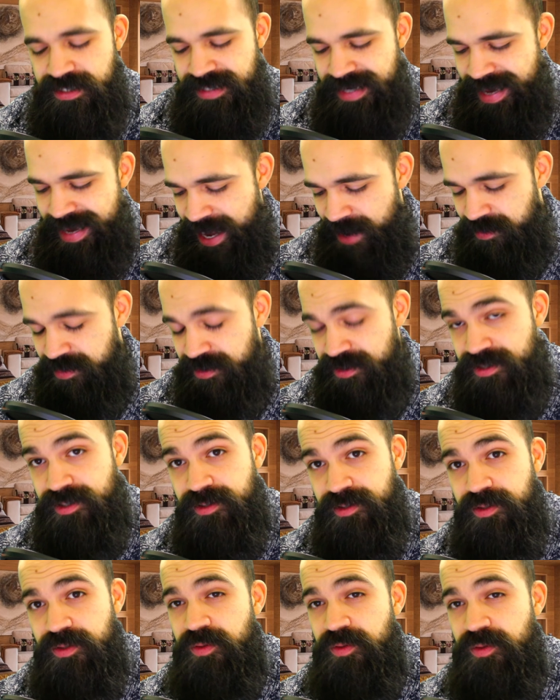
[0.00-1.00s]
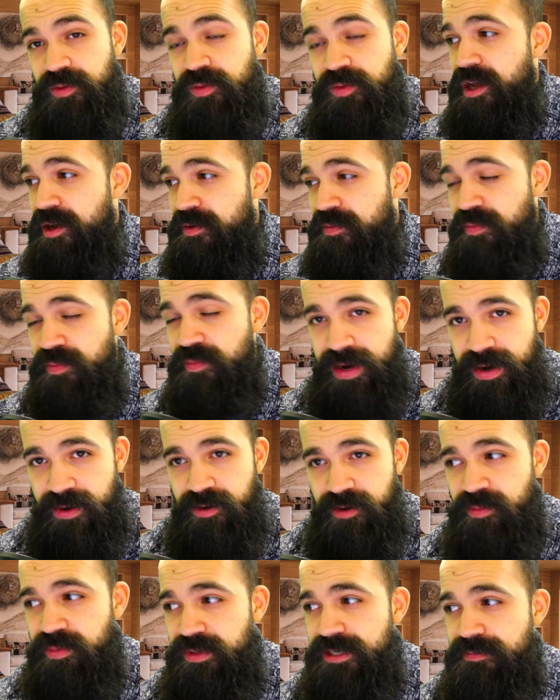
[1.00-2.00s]
absolutely
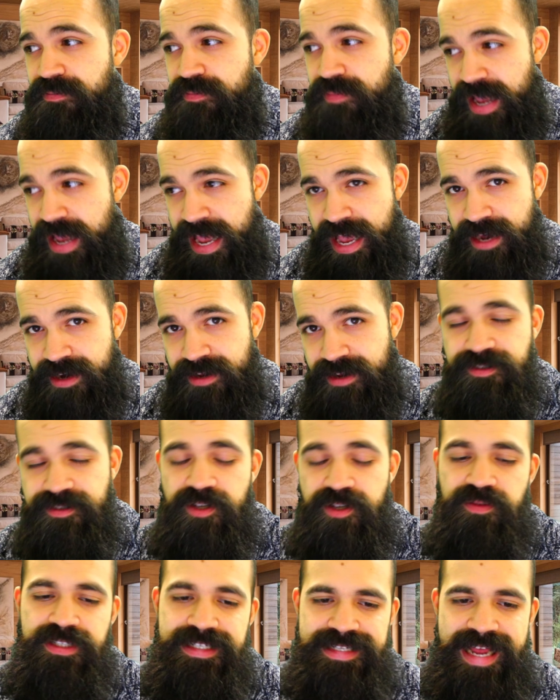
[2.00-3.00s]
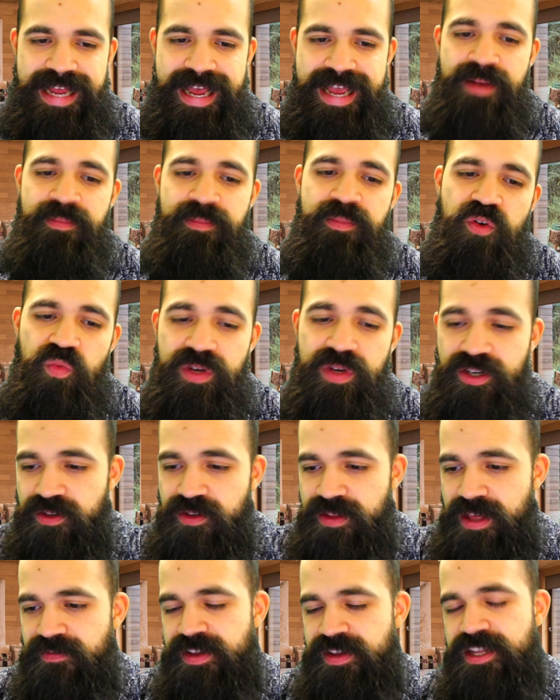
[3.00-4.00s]
unbearably bad. So today, I'm going to redo
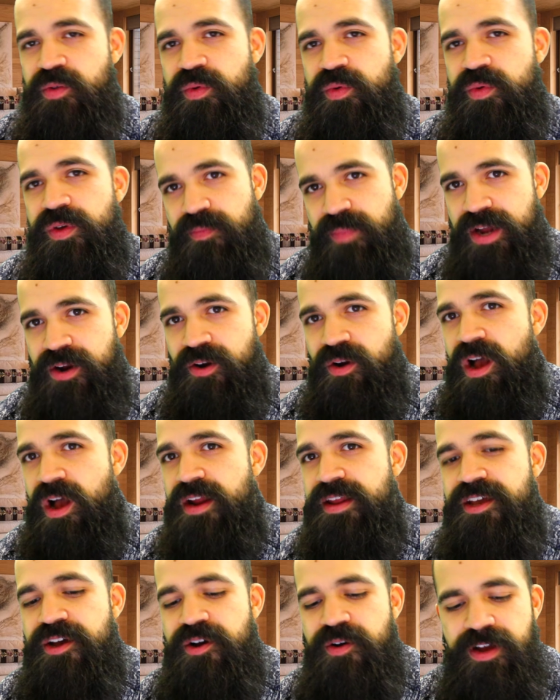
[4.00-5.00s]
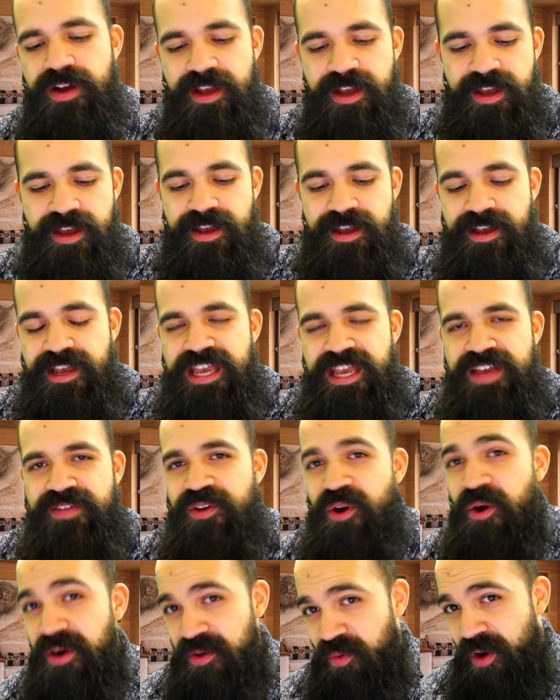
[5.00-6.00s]
that video with better audio. If you
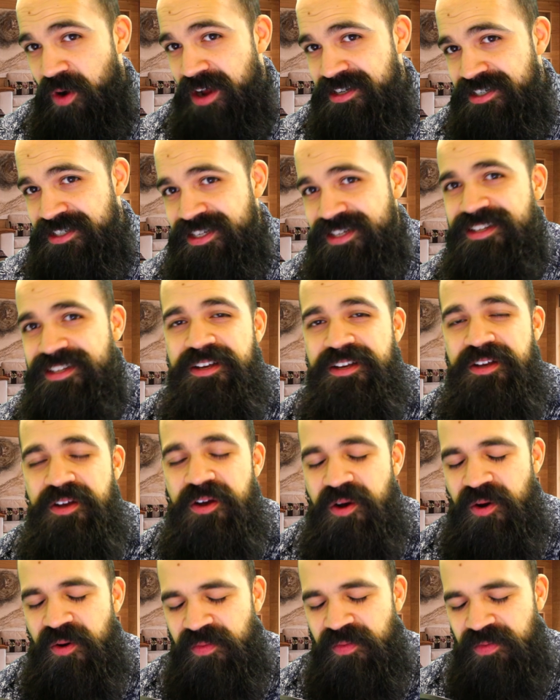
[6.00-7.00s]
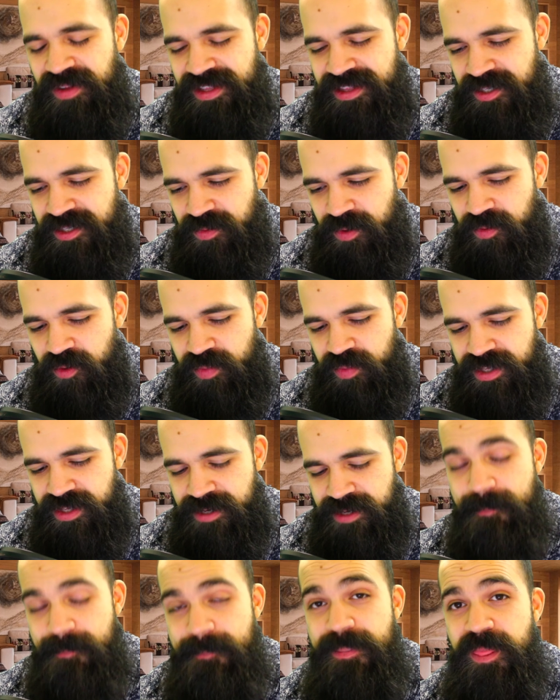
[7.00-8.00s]
already watched it, hopefully this one will be
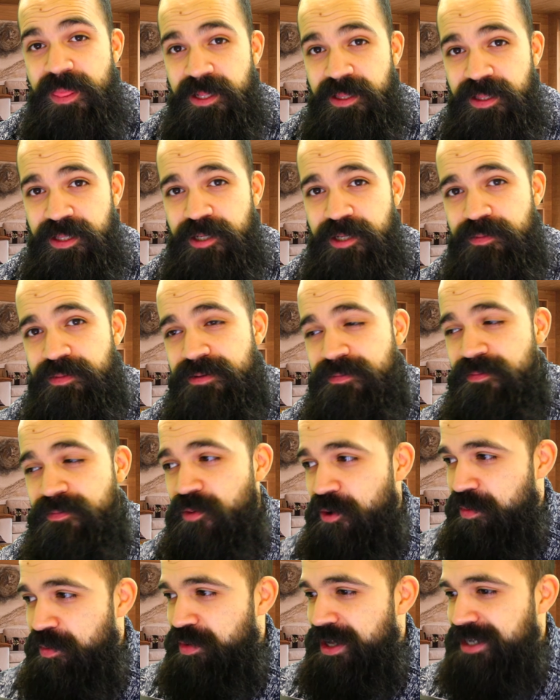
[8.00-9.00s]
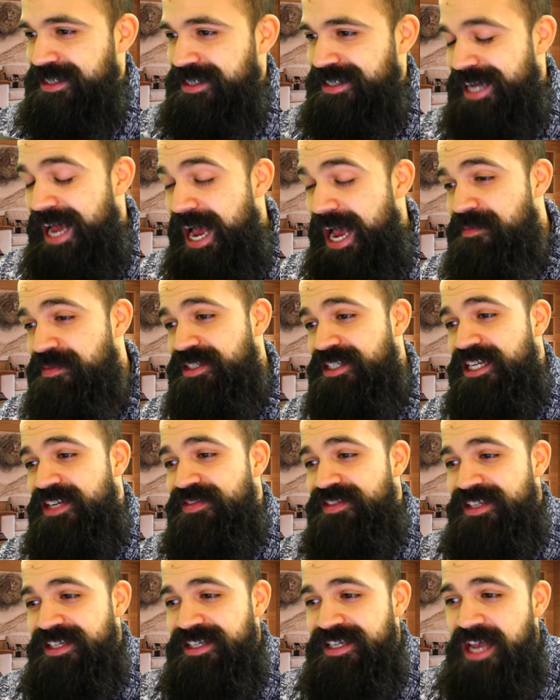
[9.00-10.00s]
a little bit more pleasant. I'm
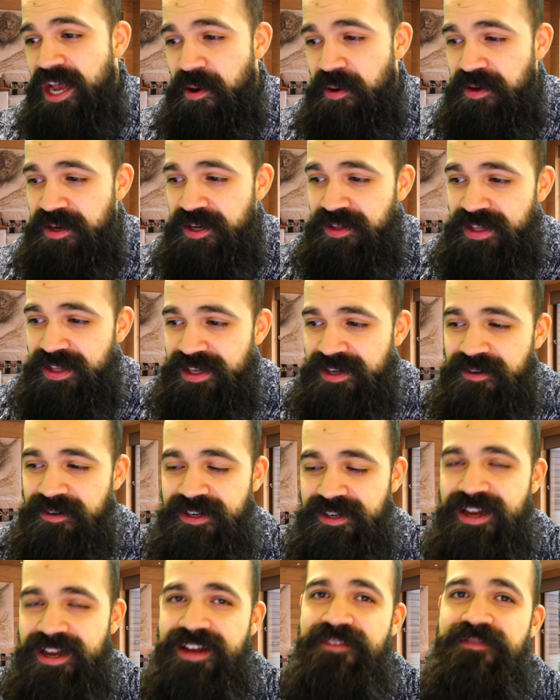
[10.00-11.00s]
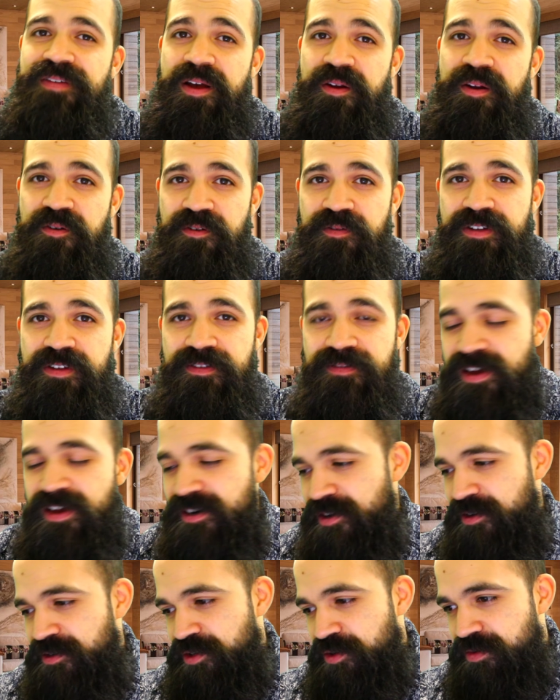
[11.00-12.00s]
Stephen, the calculator guy, founder of DeFi
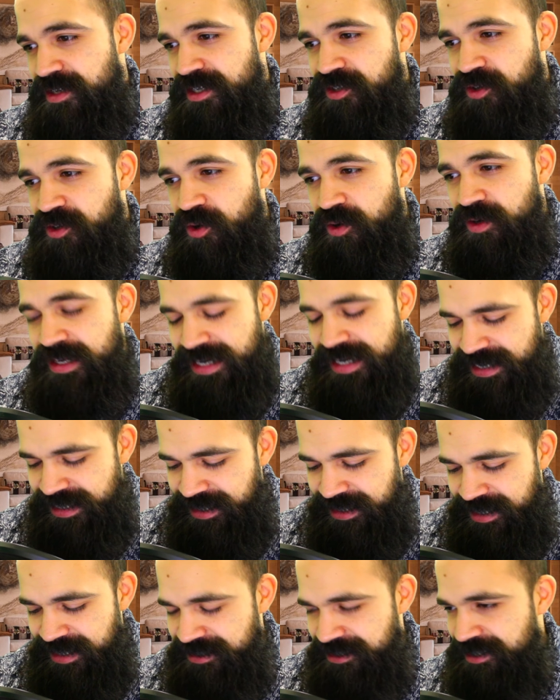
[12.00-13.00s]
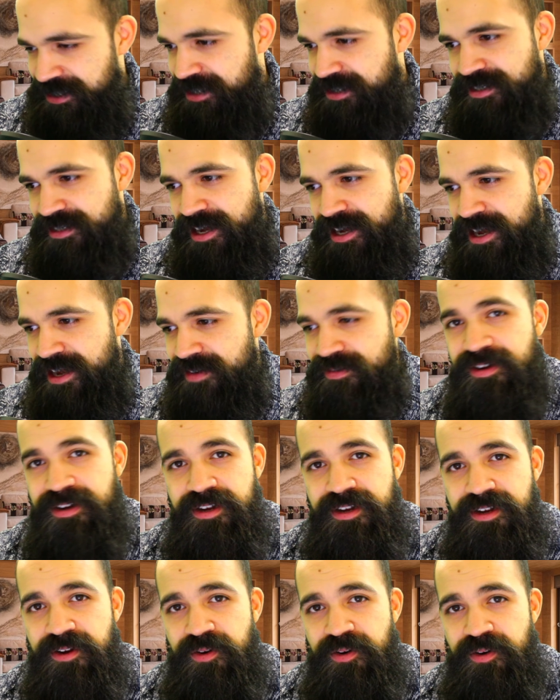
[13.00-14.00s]
Dojo Discord, and let's just dive
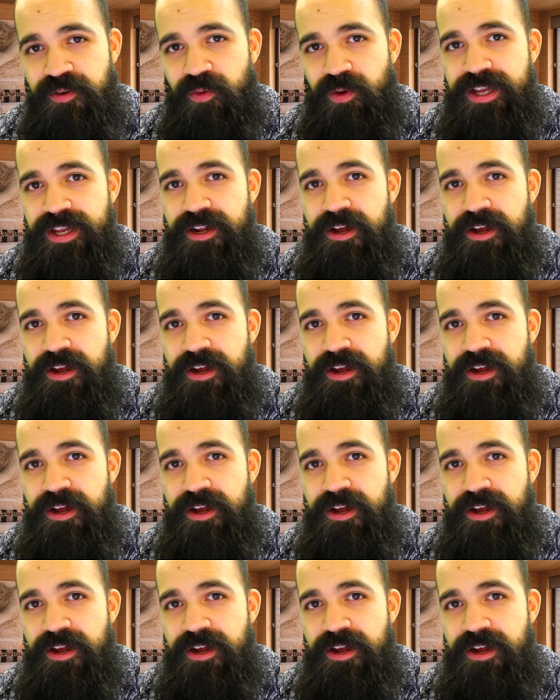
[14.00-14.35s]
right on